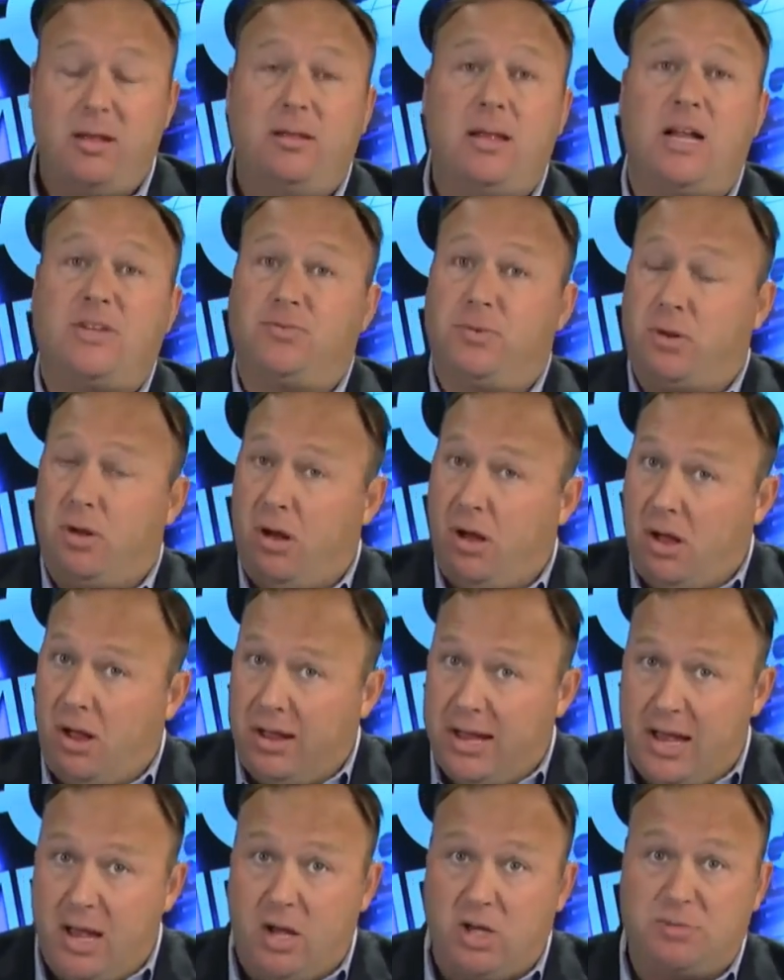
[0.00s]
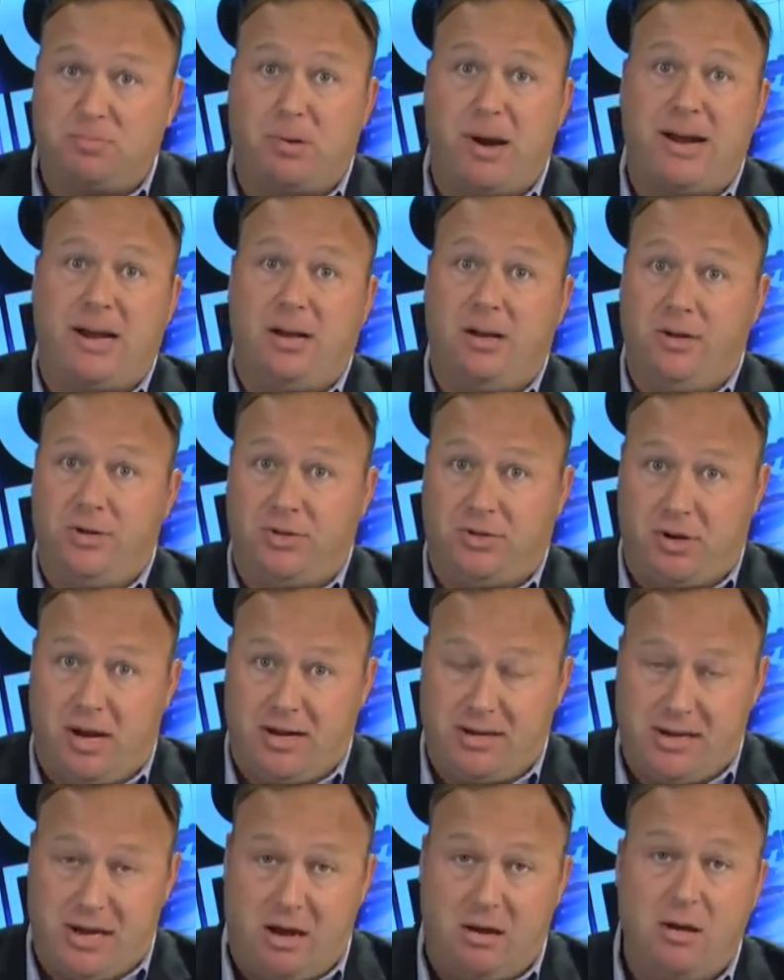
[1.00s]
That's what all hell's breaking loose
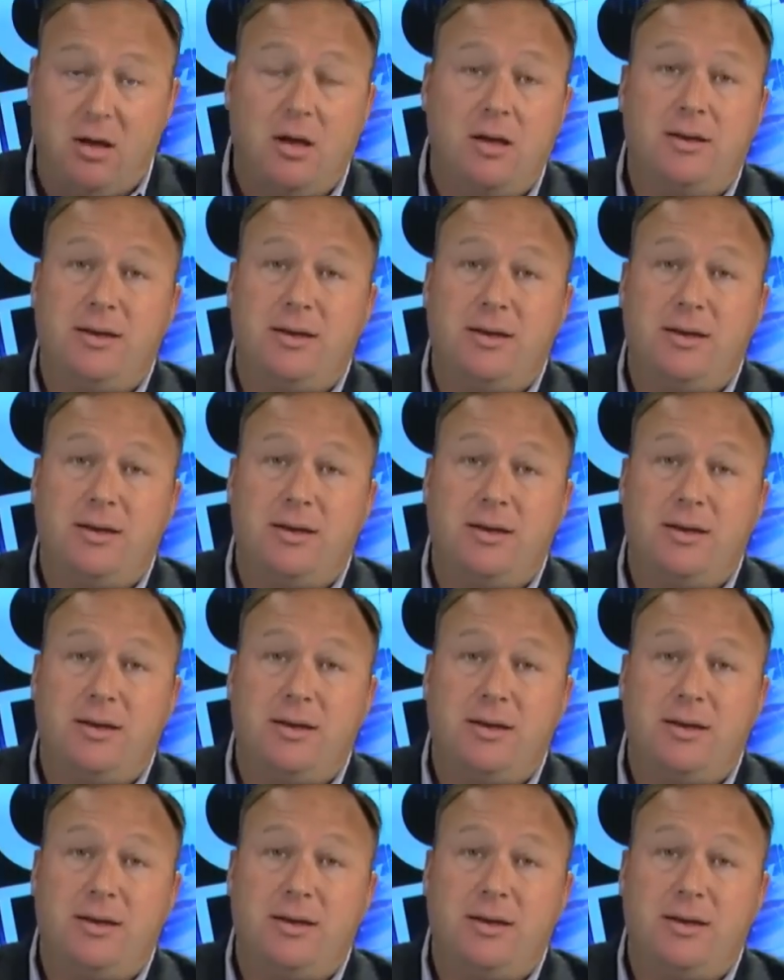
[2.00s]
right now.